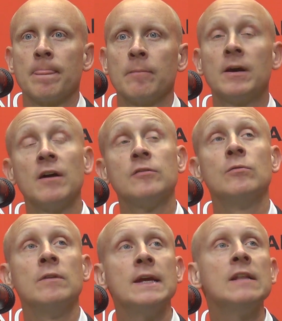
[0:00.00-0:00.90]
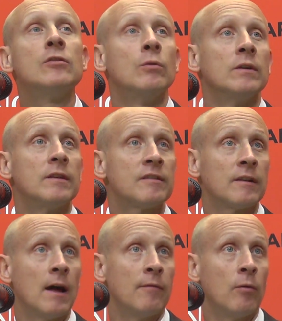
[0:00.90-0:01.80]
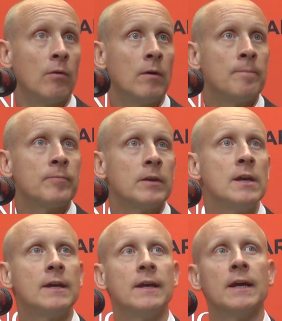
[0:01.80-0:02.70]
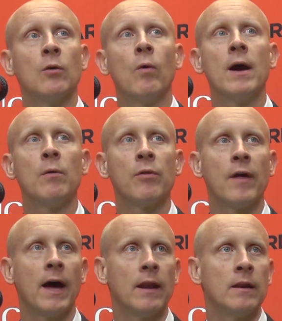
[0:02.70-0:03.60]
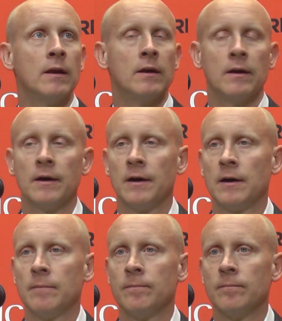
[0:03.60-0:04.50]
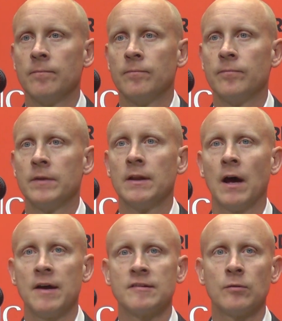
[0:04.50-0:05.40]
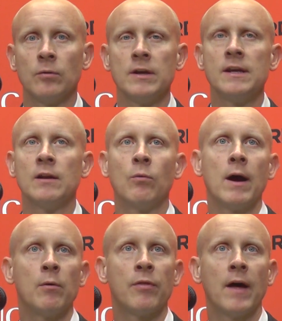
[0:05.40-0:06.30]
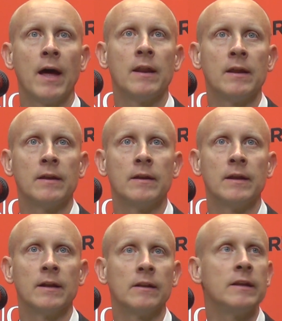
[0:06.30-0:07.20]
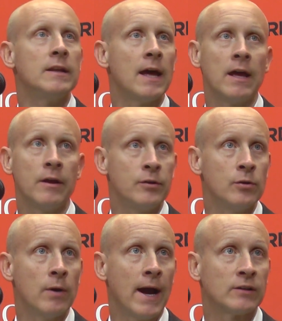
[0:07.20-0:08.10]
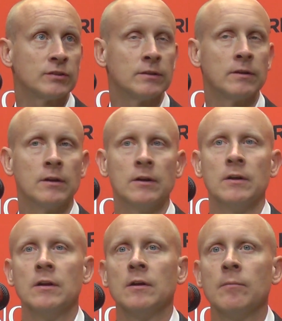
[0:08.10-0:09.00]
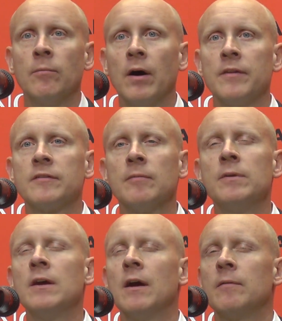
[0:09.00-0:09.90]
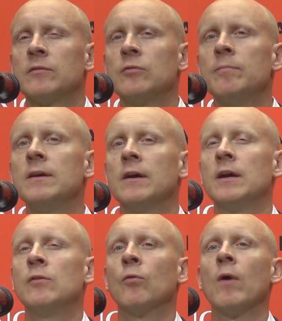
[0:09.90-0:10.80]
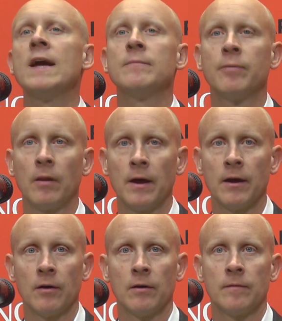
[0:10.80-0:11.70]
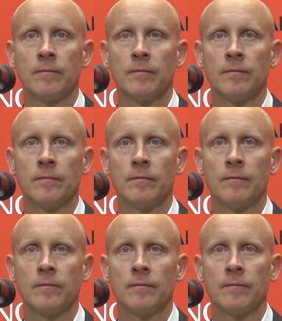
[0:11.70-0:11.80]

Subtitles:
Because you need to at this level. He could get away with that in high school. He'd get away with that in elite AAU action. But to be a great player